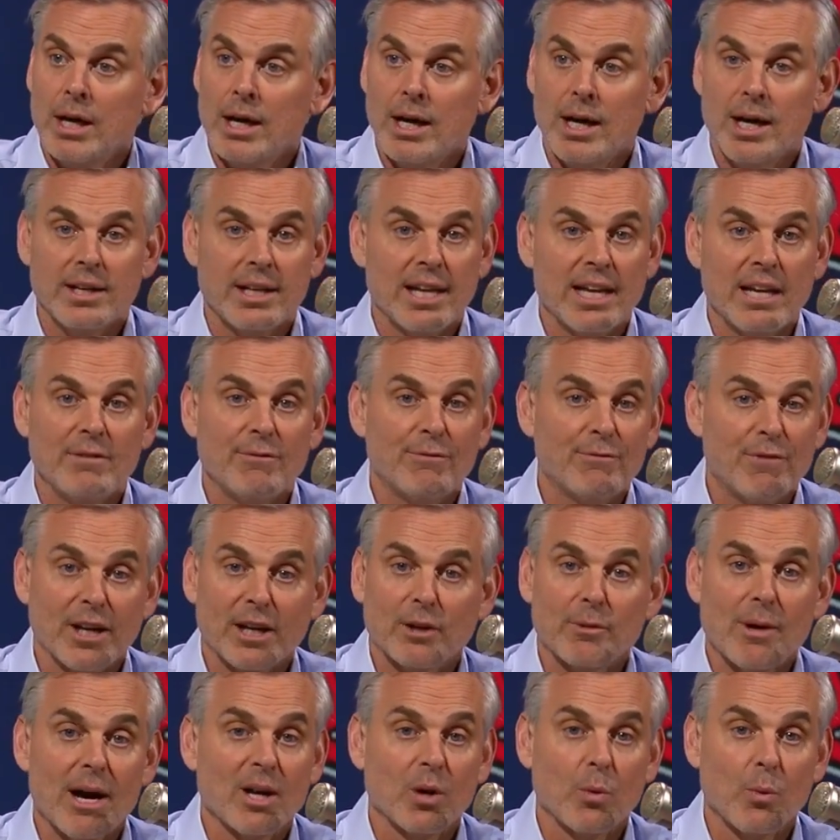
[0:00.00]
And he'd
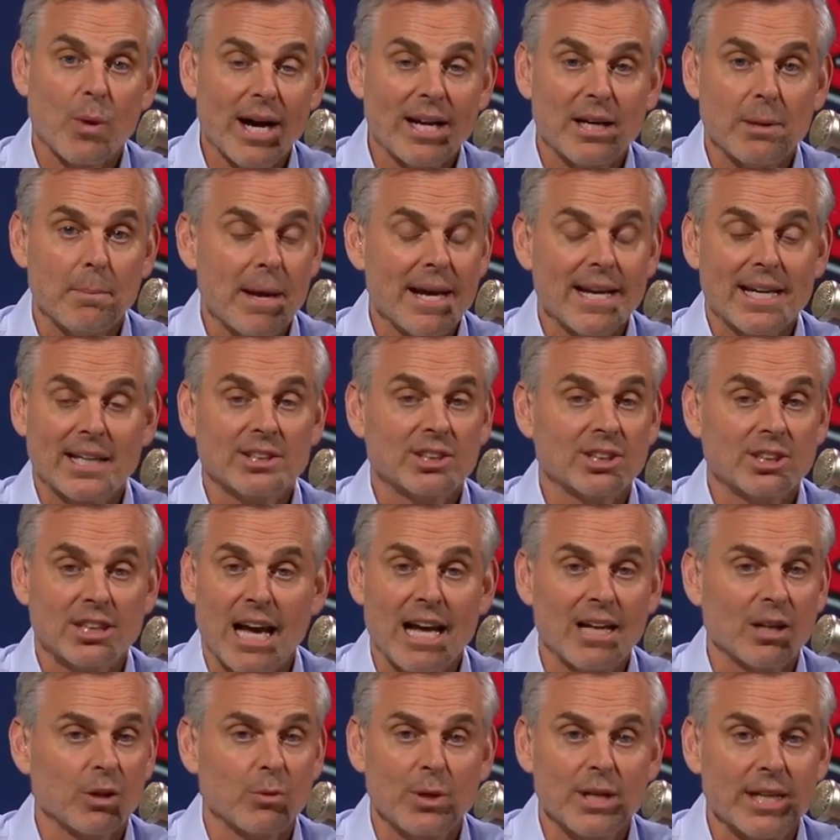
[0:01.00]
figure out a way to make his
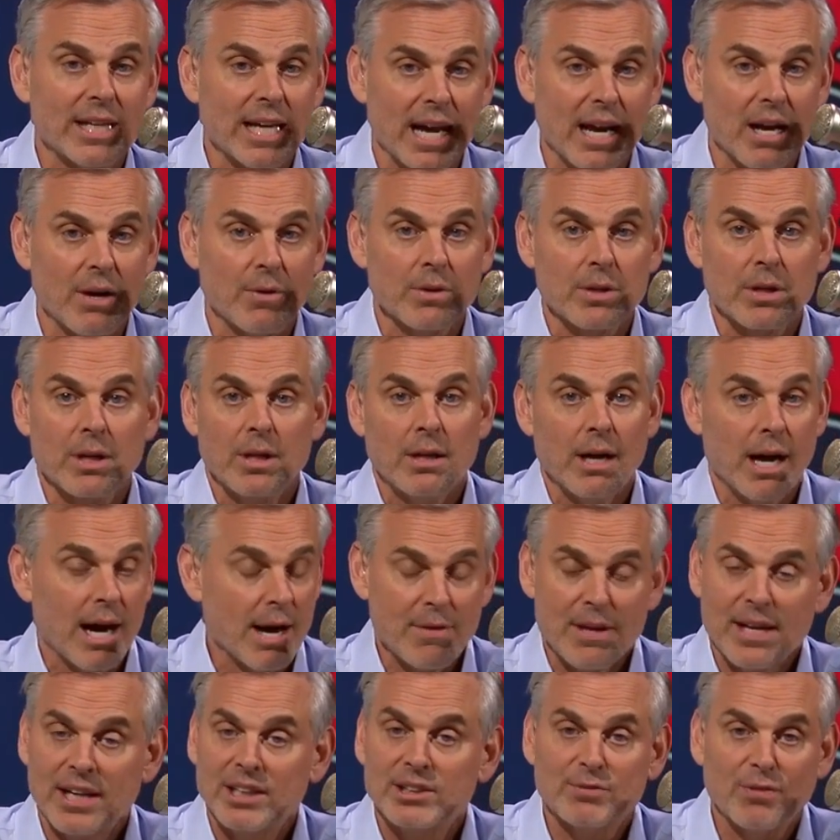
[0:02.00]
salary count.
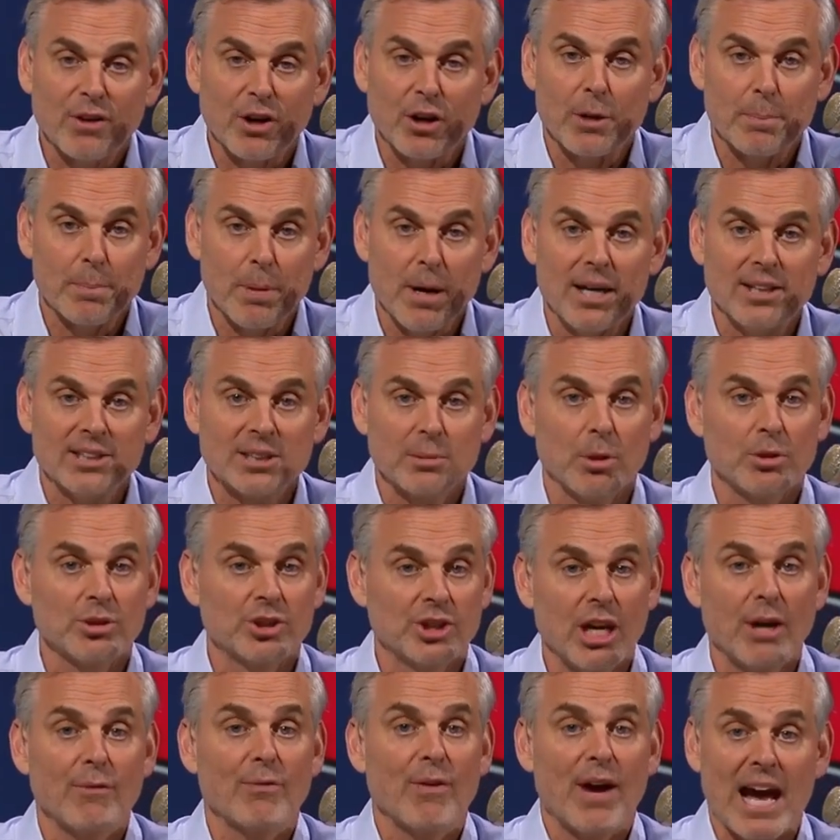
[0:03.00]
I think it's very possible.
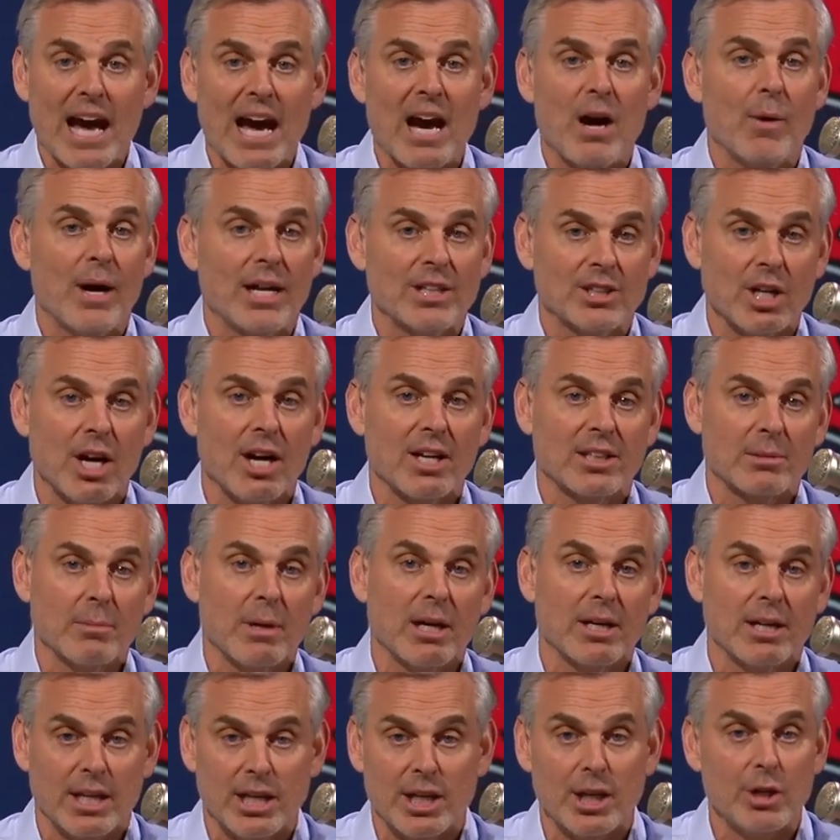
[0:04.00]
Jeff Howe, I talked
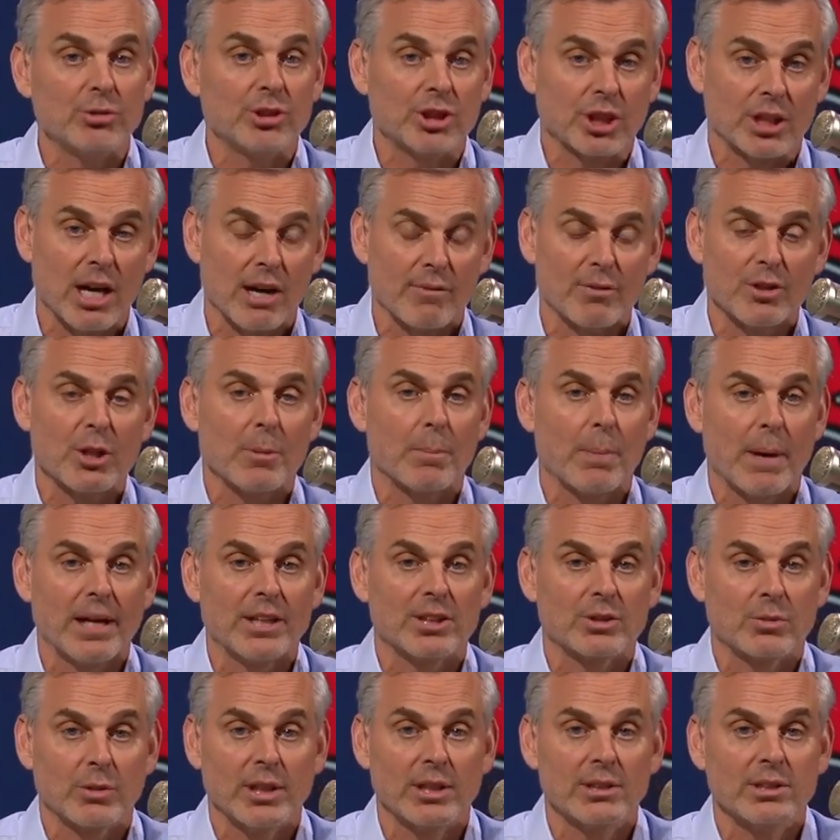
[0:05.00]
about it. He used to cover the
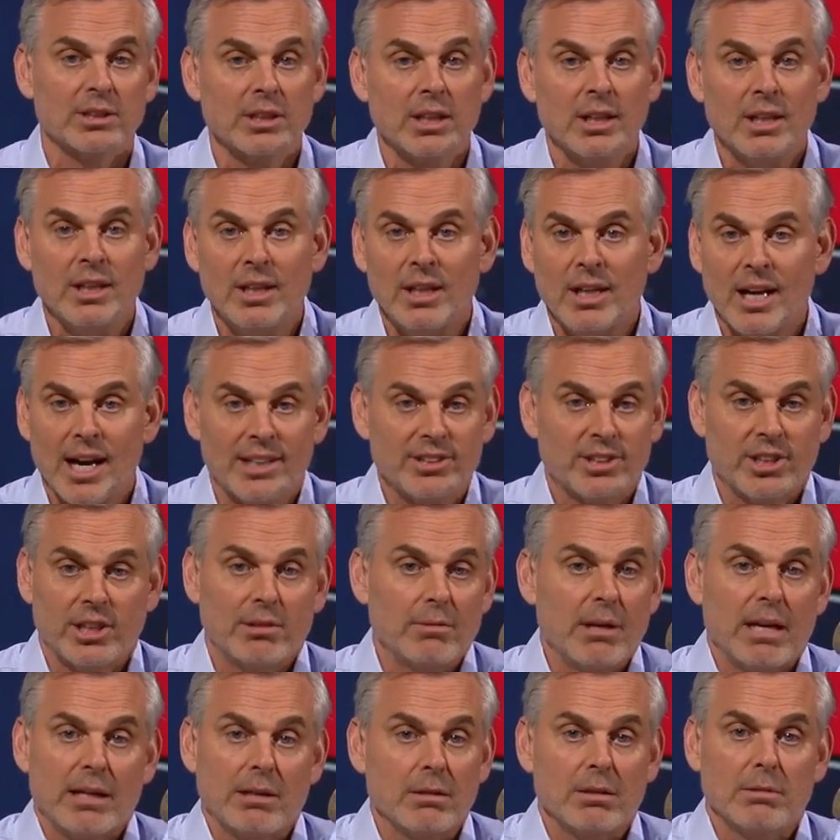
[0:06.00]
Patriots. I
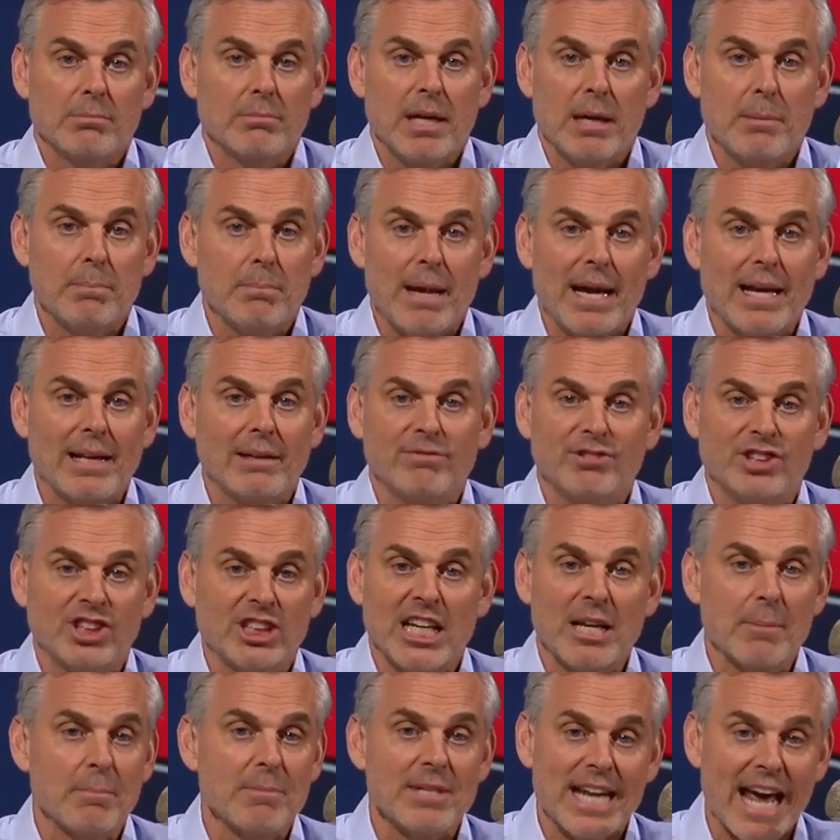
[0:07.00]
said it may
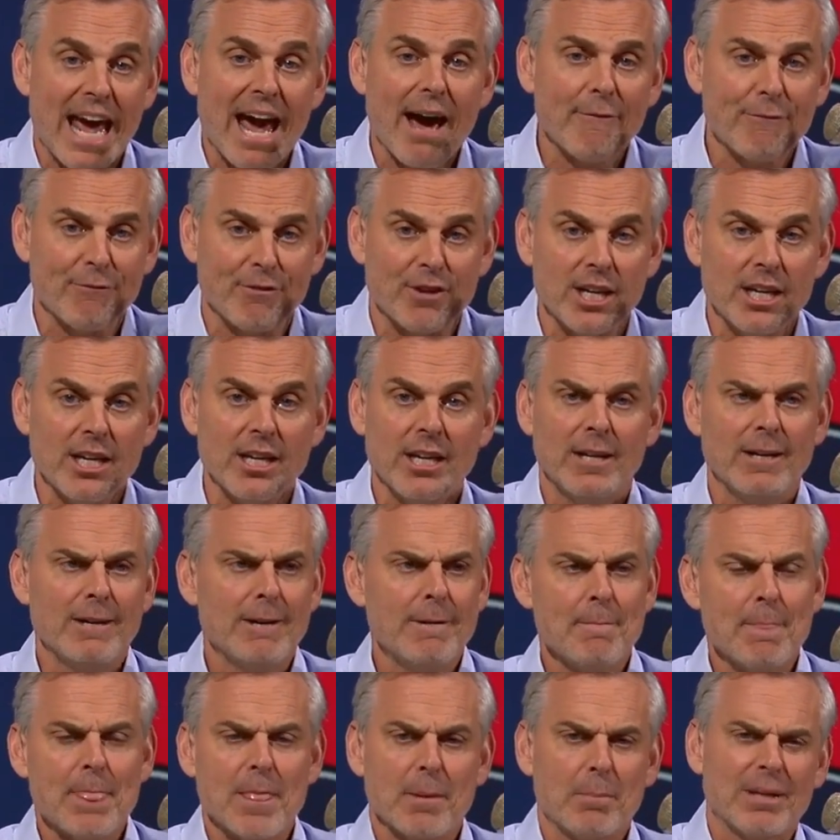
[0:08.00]
seem daffy,
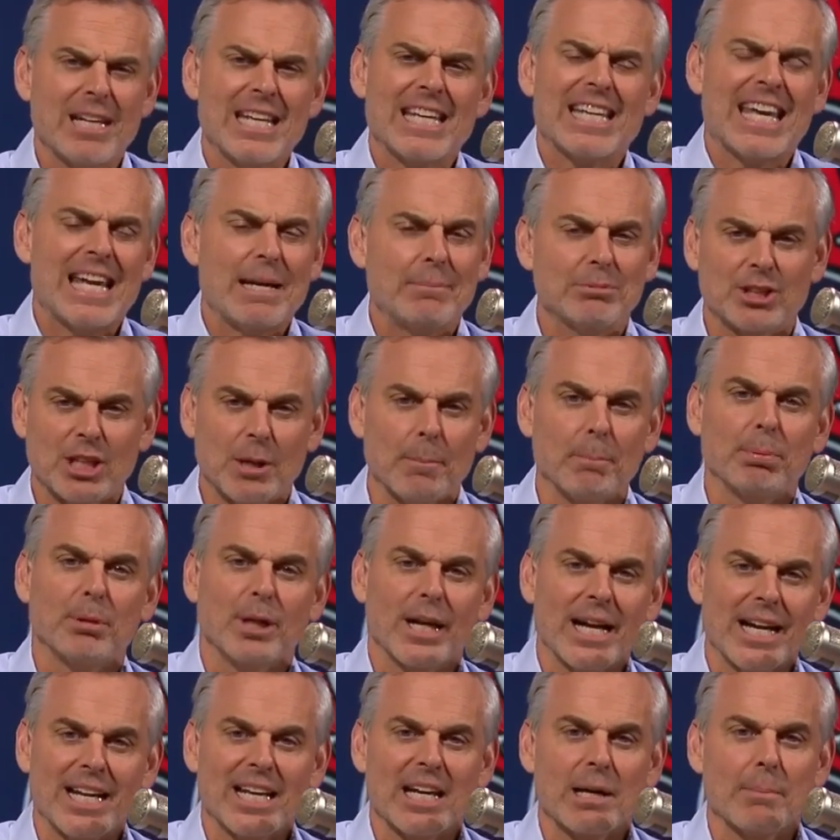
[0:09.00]
but he keeps
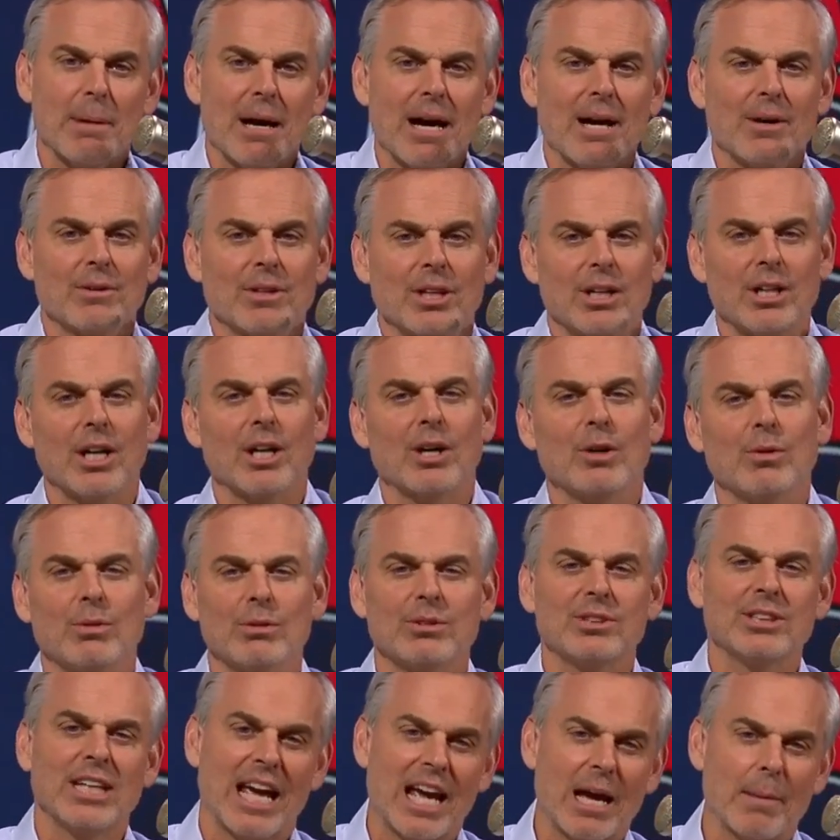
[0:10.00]
complaining about, you know,
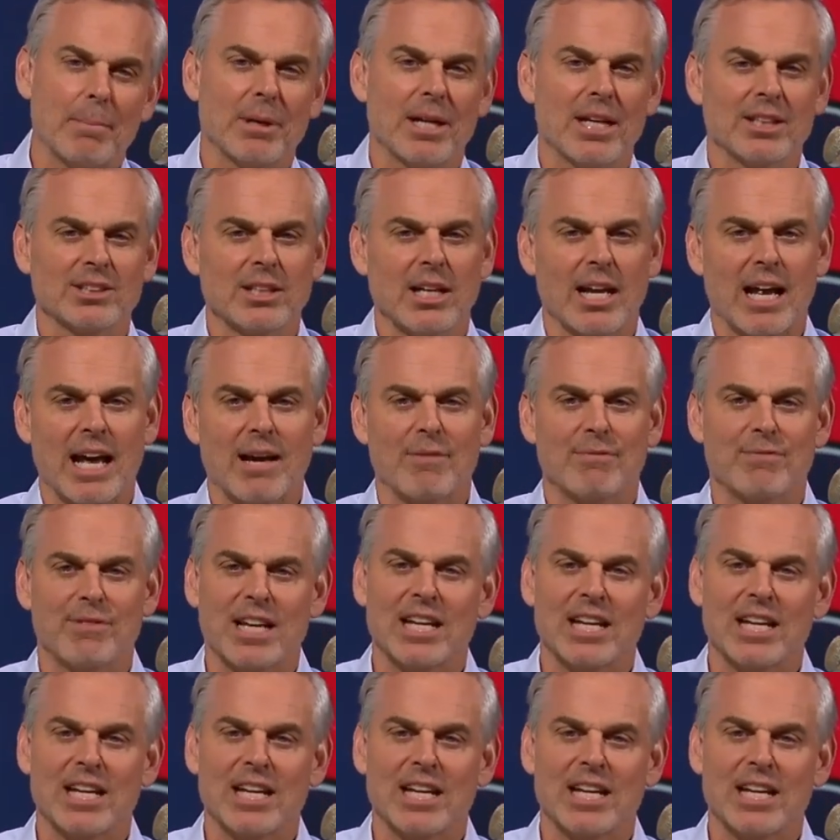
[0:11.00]
Tampa doesn't have